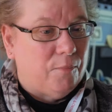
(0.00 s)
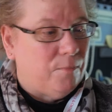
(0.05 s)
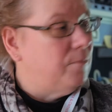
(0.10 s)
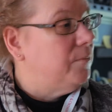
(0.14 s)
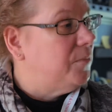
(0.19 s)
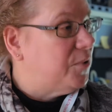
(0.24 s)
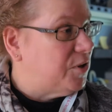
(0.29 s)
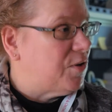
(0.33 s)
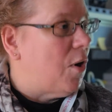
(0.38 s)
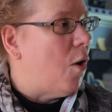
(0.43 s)

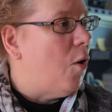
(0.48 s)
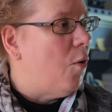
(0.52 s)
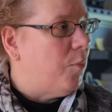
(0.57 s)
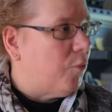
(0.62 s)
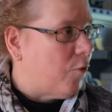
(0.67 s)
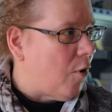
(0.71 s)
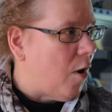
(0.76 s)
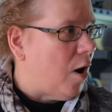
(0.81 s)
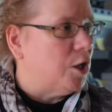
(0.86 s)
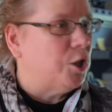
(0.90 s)
SO
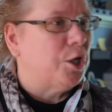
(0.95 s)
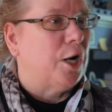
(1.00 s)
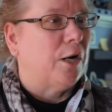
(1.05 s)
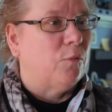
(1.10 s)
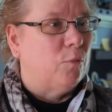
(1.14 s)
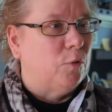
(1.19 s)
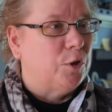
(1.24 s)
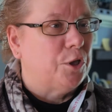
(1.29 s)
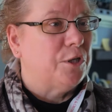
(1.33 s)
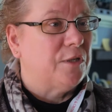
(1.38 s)

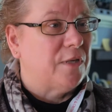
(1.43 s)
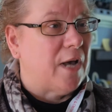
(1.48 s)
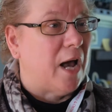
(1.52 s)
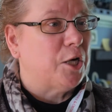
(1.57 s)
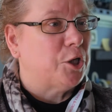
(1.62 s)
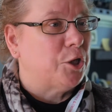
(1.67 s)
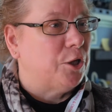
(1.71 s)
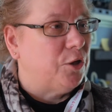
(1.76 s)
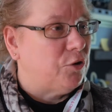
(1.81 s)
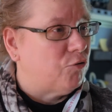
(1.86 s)
project, which is
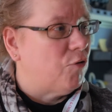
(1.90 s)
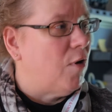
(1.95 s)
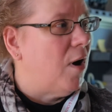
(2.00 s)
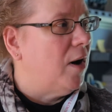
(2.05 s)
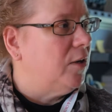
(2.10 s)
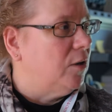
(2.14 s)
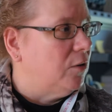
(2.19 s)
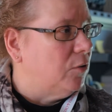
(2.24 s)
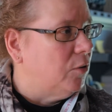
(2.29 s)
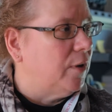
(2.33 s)
actually
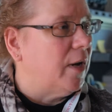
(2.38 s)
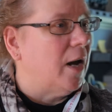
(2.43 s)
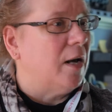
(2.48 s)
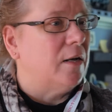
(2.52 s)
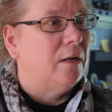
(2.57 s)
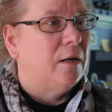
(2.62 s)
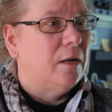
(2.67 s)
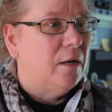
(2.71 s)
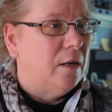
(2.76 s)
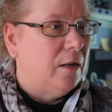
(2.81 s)
trying to look
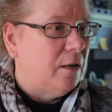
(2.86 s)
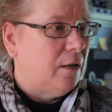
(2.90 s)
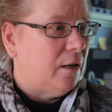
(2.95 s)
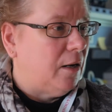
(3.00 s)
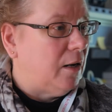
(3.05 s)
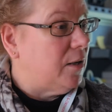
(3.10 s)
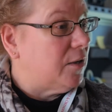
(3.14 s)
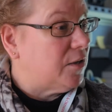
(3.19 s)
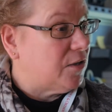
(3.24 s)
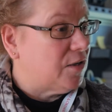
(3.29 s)
at
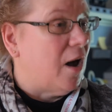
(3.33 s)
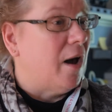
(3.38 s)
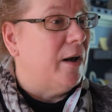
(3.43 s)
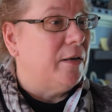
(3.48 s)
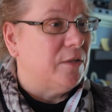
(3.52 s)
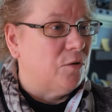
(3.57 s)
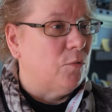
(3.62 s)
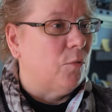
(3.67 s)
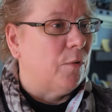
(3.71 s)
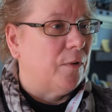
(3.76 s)

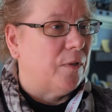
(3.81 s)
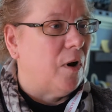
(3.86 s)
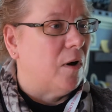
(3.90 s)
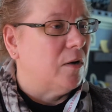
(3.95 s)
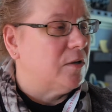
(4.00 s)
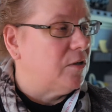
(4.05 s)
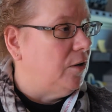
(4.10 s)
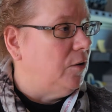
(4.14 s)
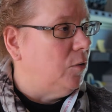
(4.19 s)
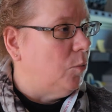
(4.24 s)
science and
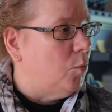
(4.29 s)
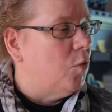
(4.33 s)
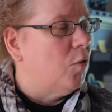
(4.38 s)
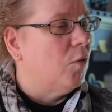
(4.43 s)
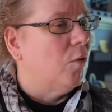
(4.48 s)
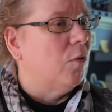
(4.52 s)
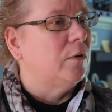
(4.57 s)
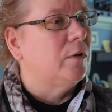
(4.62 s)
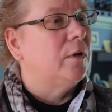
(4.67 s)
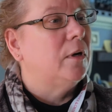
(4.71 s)
orthodoxy in the
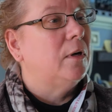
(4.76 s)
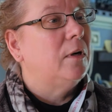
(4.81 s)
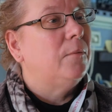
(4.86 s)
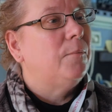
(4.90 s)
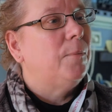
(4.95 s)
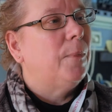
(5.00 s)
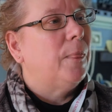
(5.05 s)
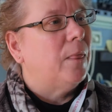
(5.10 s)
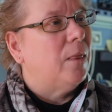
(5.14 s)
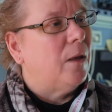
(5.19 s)
world,
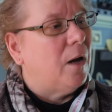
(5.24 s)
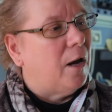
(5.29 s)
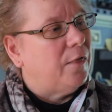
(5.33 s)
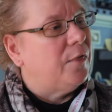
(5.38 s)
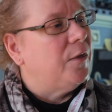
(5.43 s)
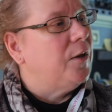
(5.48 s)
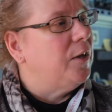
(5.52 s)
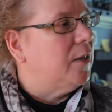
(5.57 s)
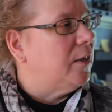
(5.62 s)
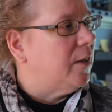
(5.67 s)
I
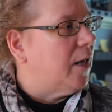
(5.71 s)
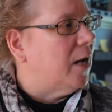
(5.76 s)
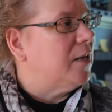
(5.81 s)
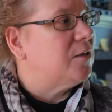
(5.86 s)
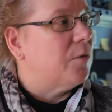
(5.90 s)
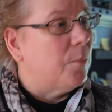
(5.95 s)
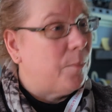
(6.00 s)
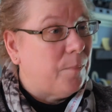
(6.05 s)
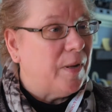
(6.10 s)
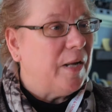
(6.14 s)
think that
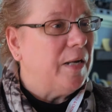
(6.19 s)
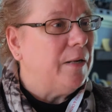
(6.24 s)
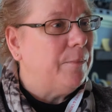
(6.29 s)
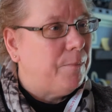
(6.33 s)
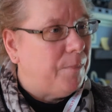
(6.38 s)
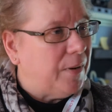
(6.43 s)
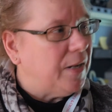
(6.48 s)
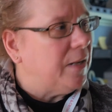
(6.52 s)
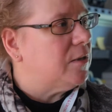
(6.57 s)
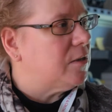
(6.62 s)
that's a
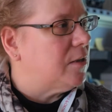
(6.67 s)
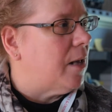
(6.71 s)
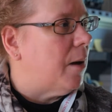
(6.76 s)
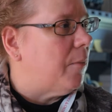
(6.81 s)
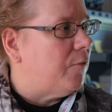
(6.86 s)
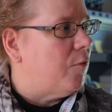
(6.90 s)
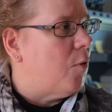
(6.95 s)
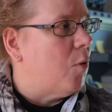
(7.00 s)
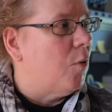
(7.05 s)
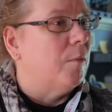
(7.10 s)
big, big
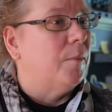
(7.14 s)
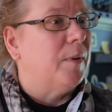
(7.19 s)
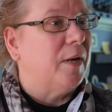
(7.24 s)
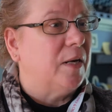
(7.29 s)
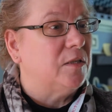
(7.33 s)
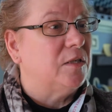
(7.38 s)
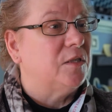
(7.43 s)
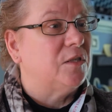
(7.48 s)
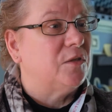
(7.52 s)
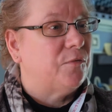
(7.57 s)
step forward
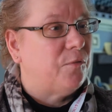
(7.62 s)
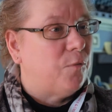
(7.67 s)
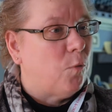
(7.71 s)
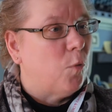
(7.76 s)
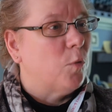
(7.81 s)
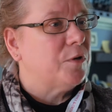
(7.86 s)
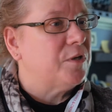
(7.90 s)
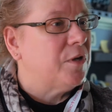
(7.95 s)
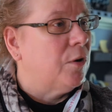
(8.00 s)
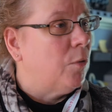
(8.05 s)
because it's
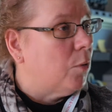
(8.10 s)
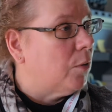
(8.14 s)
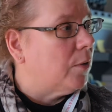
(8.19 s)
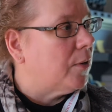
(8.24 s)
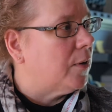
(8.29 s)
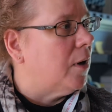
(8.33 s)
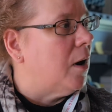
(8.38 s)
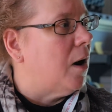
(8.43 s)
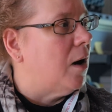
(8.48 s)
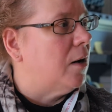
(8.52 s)
forcing
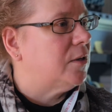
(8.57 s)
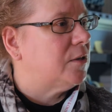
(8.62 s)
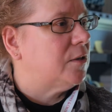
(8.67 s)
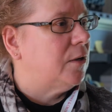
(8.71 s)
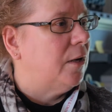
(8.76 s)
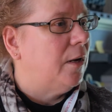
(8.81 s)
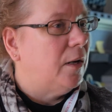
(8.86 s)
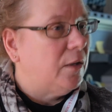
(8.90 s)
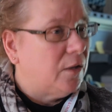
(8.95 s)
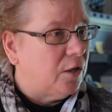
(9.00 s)
Orthodox
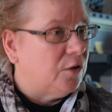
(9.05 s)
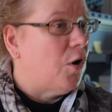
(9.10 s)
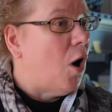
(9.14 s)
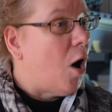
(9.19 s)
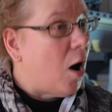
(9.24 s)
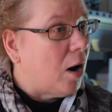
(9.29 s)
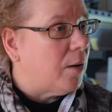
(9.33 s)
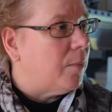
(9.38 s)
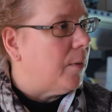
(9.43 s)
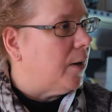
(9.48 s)
to
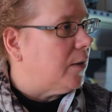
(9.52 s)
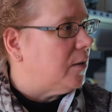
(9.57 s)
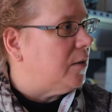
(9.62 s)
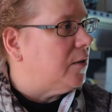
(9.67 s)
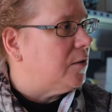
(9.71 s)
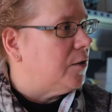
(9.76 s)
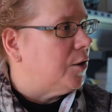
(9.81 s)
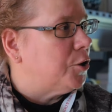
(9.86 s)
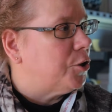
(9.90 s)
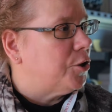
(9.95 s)
talk about
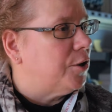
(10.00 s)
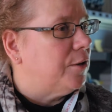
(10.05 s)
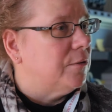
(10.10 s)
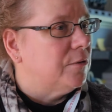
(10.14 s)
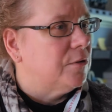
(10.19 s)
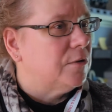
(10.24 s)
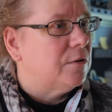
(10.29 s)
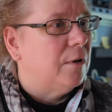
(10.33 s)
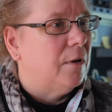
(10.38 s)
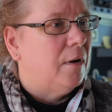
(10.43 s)
these
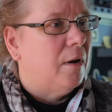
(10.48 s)
issues.